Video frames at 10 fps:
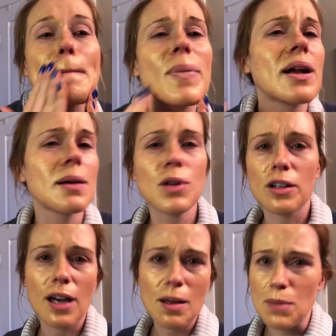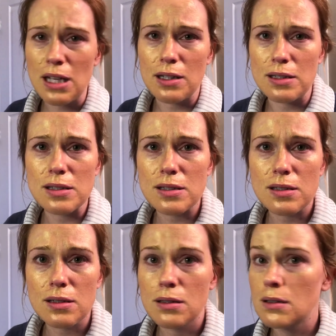But I'm not high
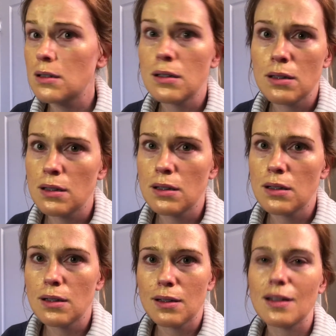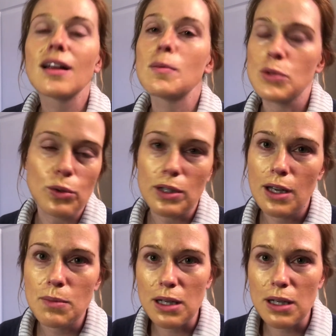maintenance. Totally high